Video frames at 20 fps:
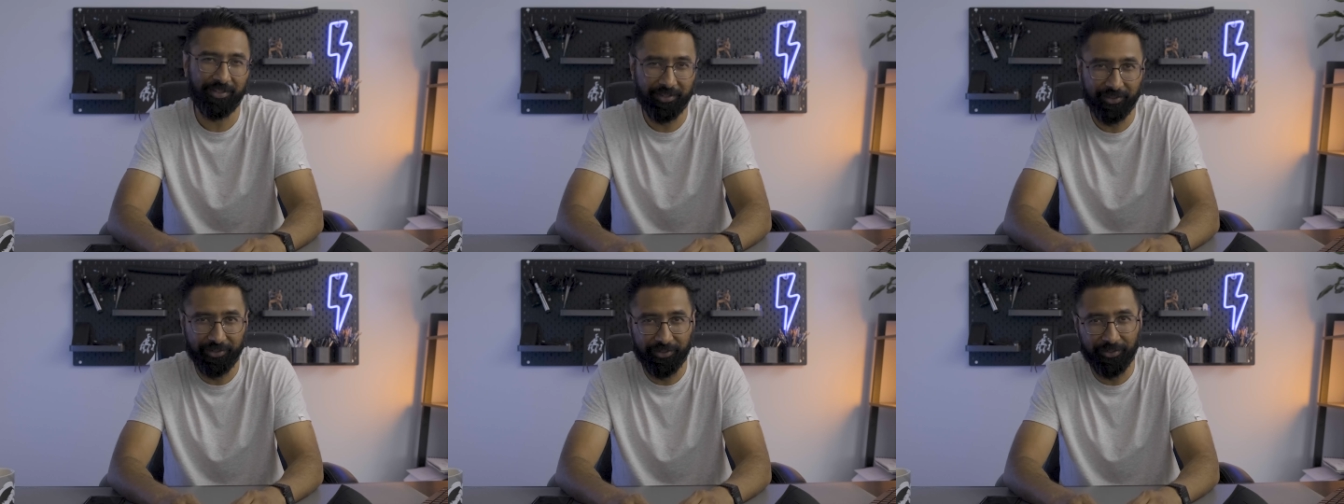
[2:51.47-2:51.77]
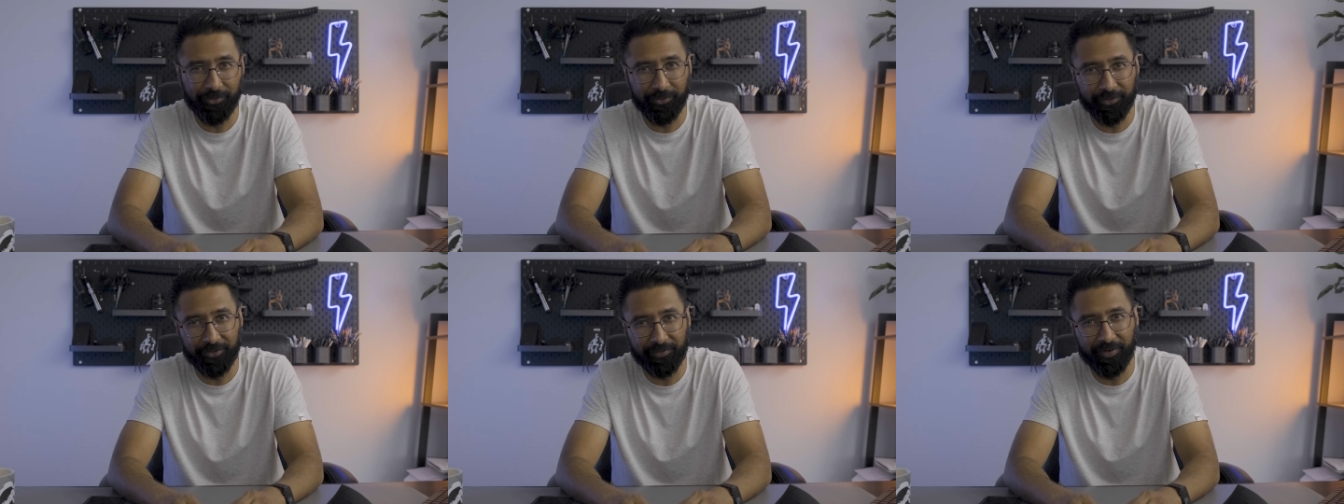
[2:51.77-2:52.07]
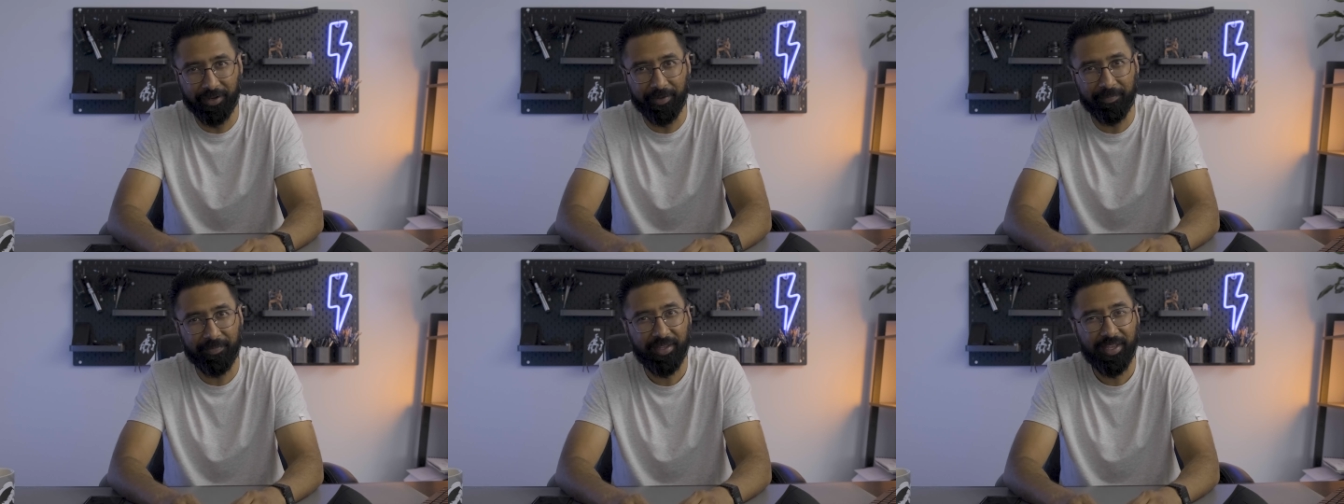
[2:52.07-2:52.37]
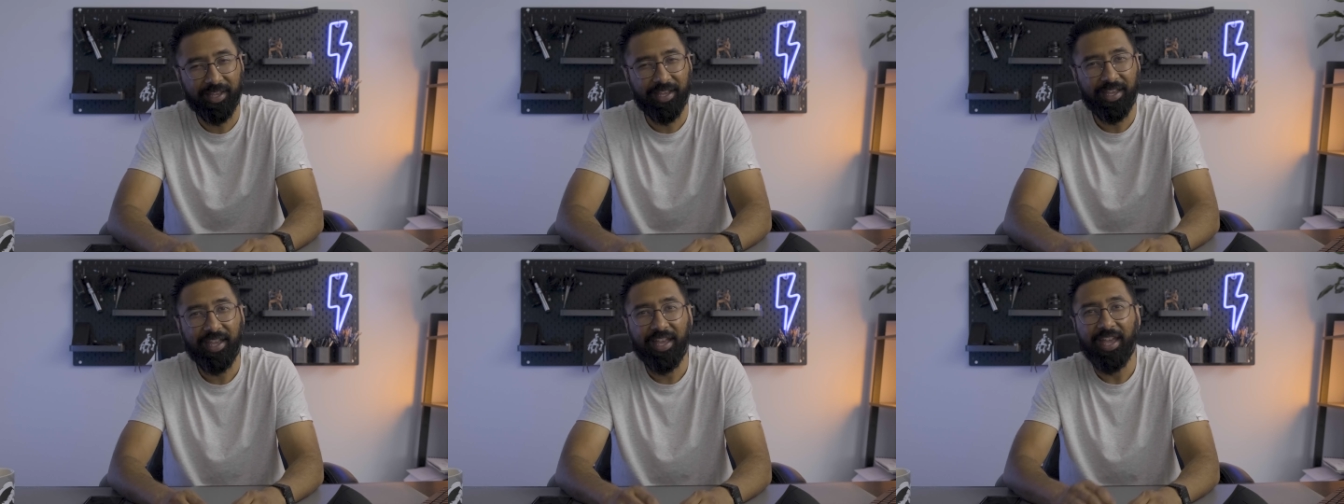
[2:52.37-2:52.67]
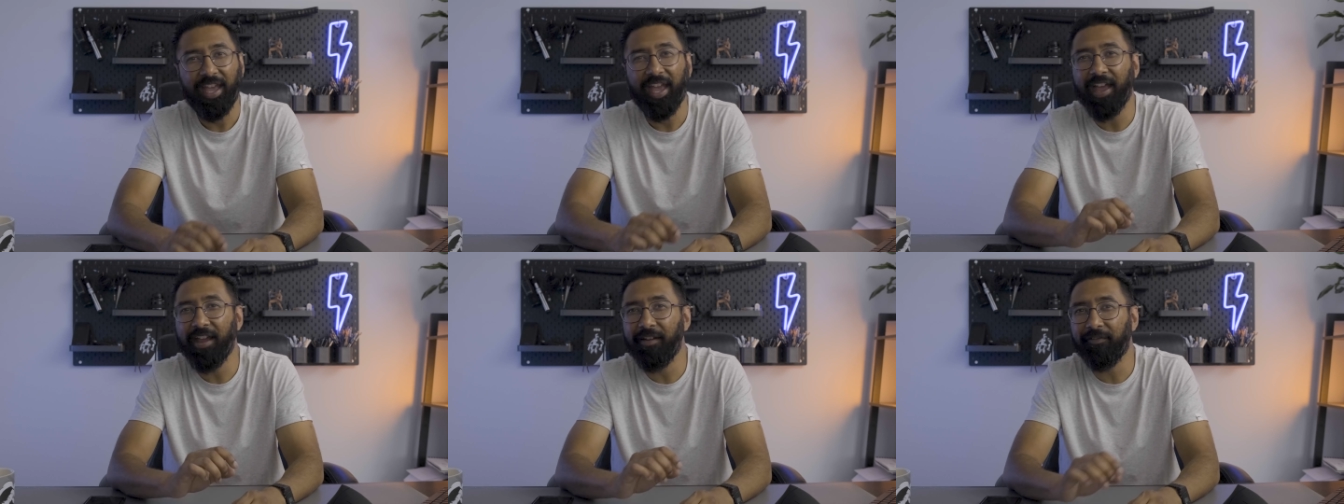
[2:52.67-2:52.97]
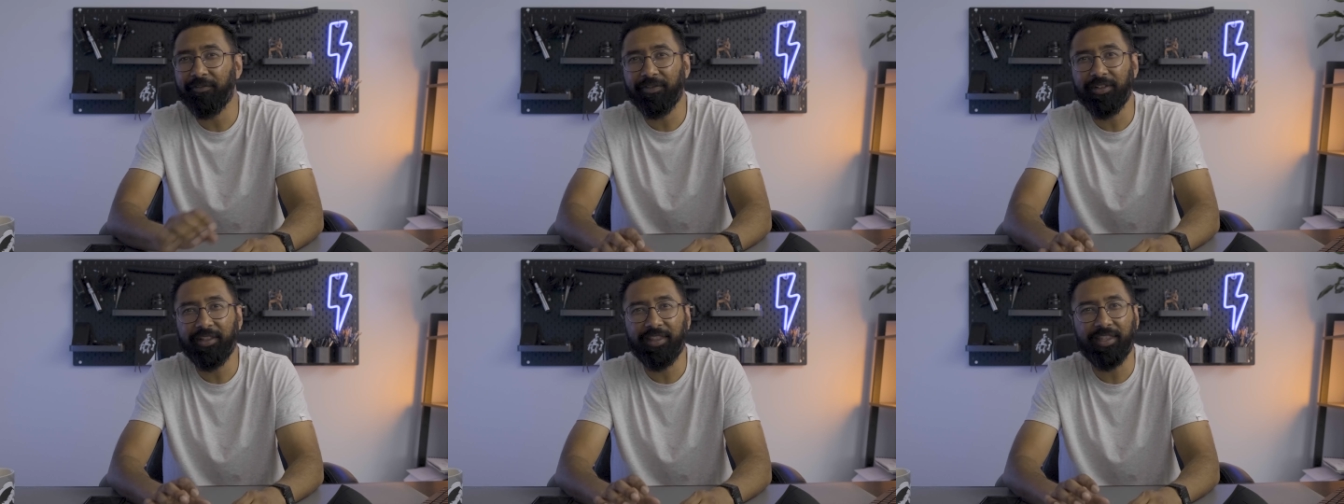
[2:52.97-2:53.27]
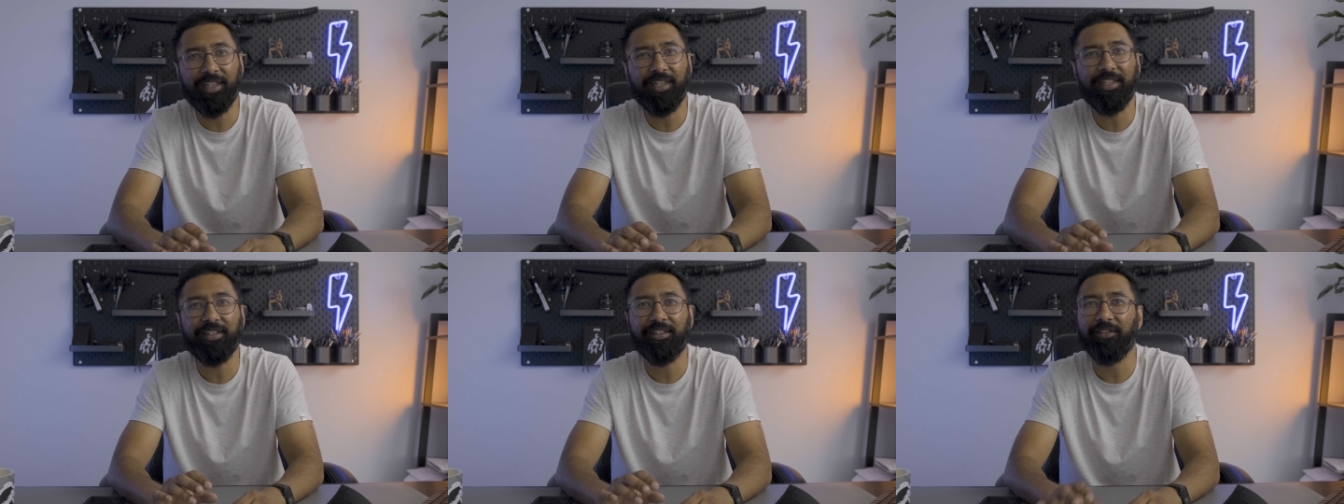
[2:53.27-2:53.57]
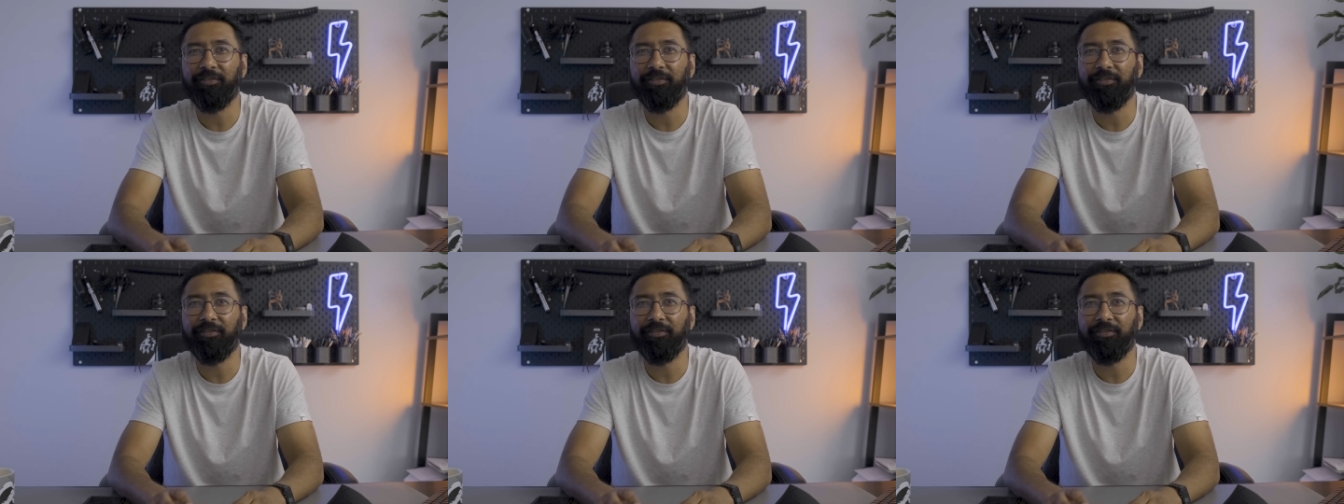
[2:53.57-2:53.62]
to choose from. Everything is